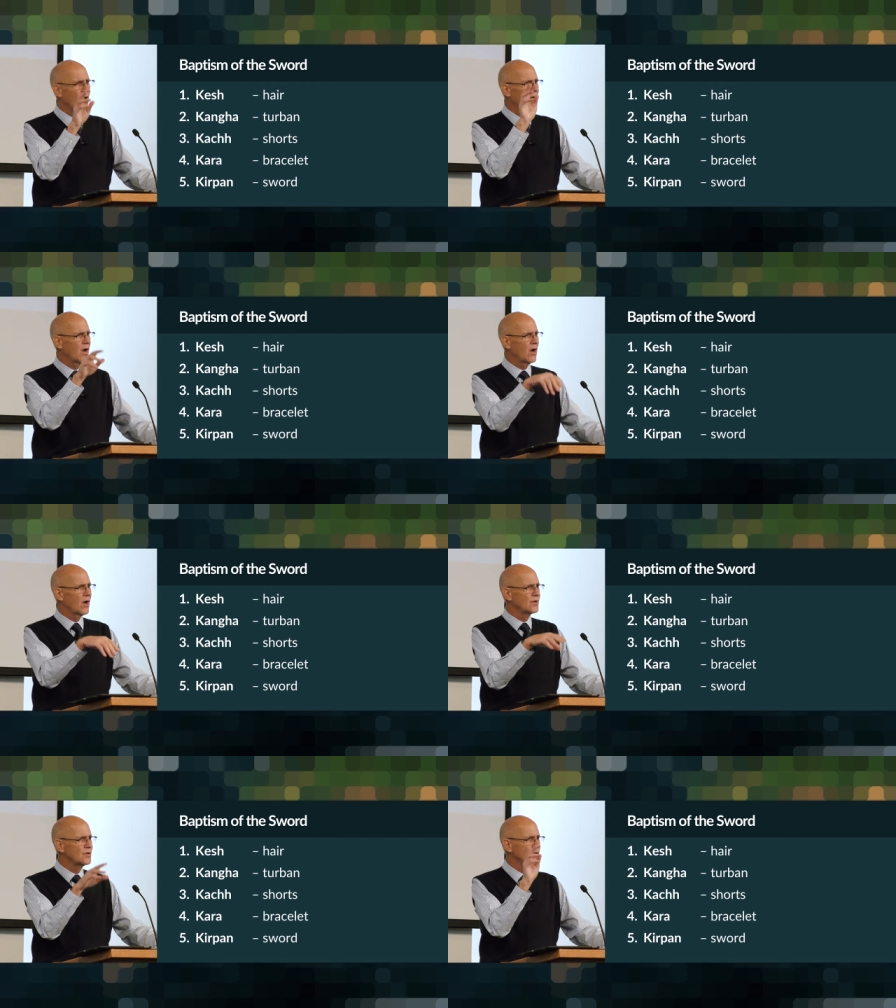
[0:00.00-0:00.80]

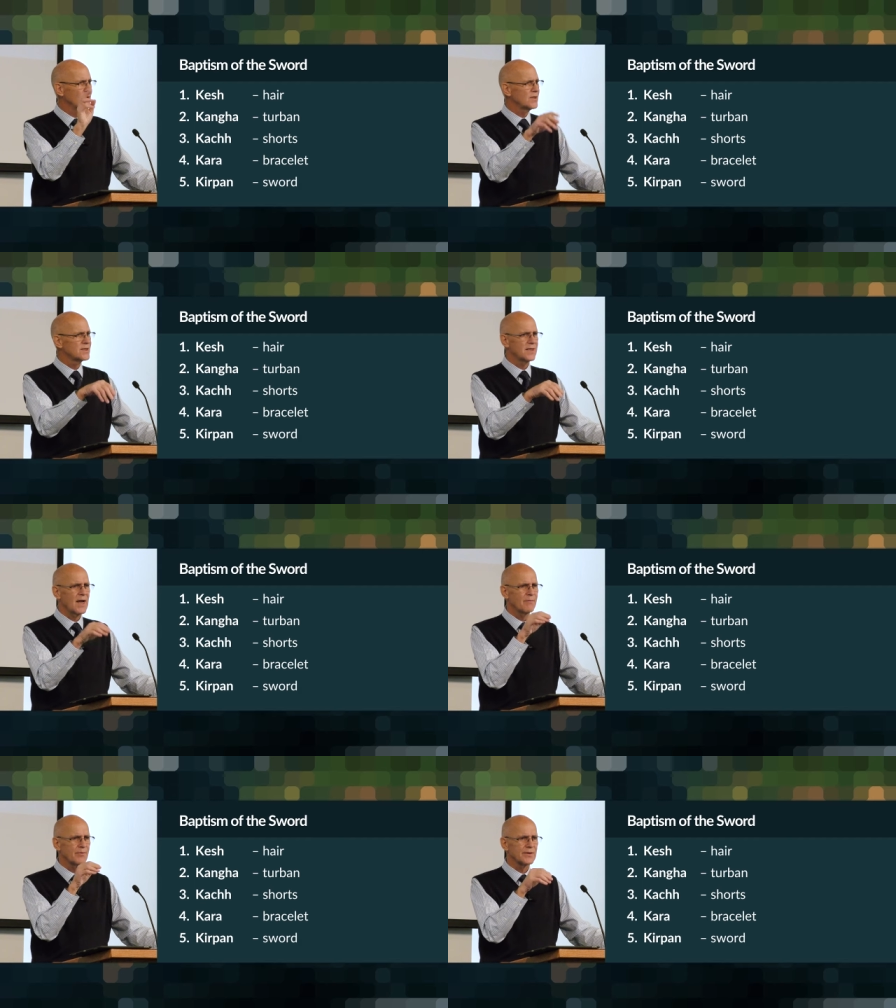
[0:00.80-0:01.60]
on new
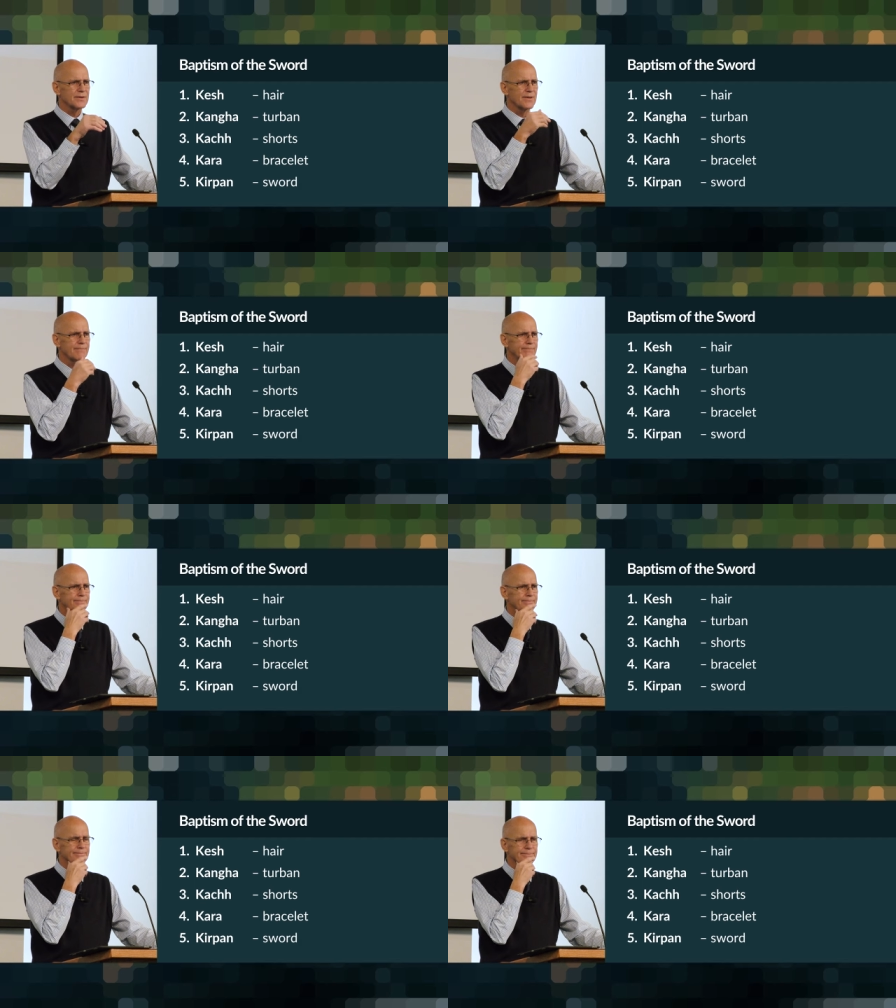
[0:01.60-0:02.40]
disciples,
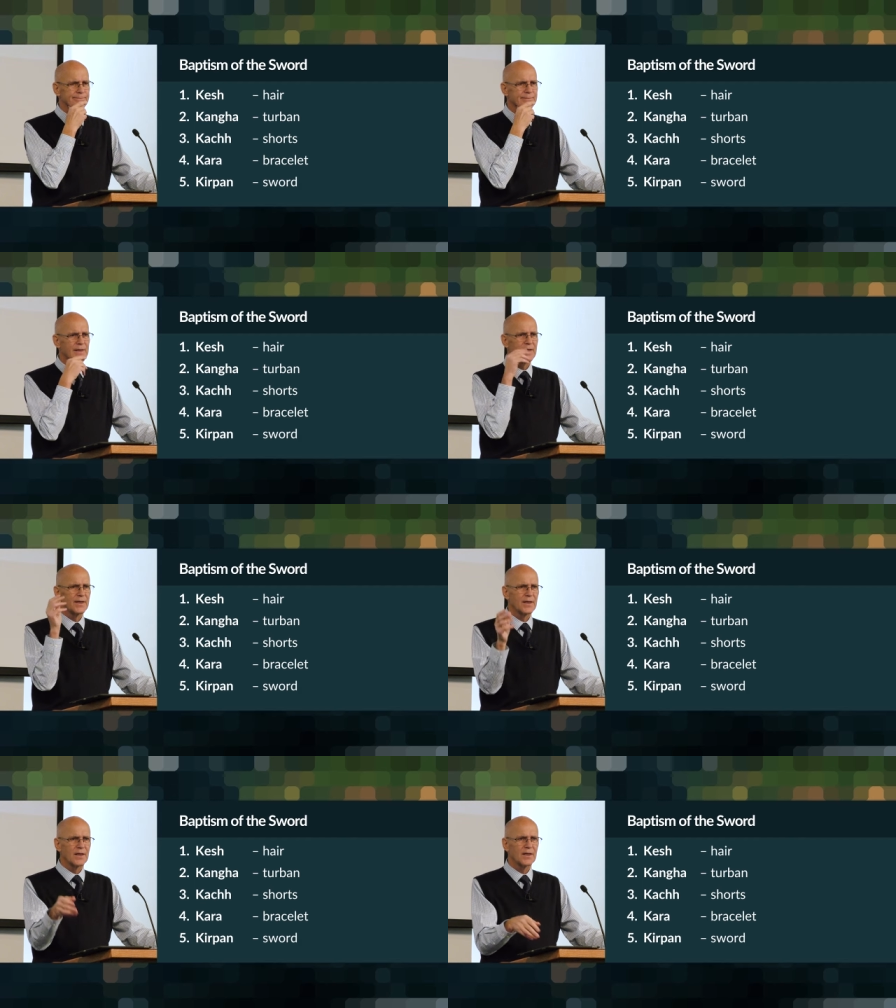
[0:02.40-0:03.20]
hmm,
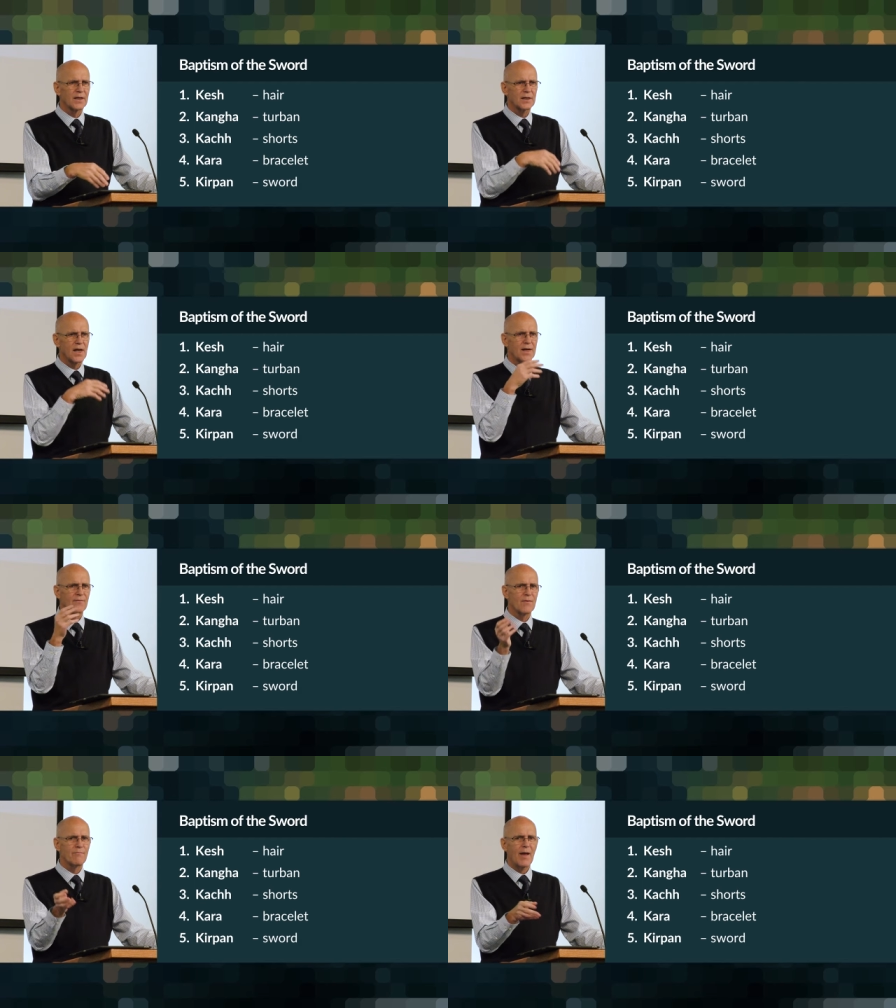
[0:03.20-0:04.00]
a kind
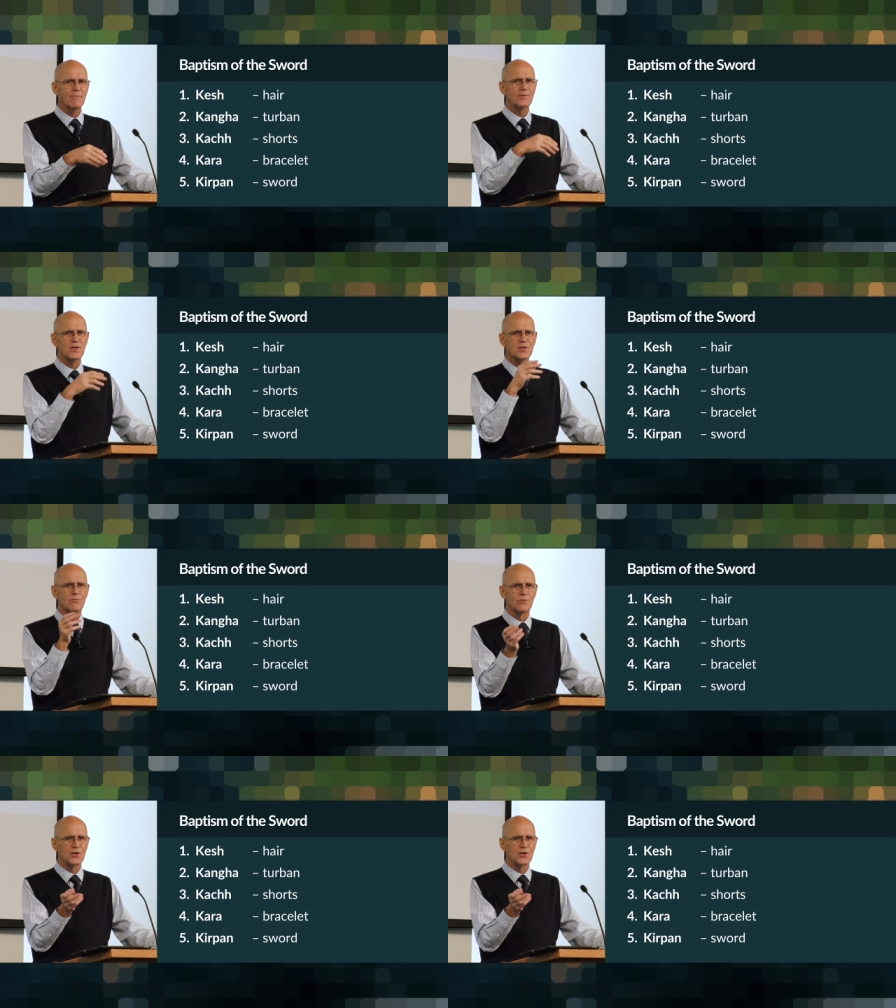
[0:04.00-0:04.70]
of a baptism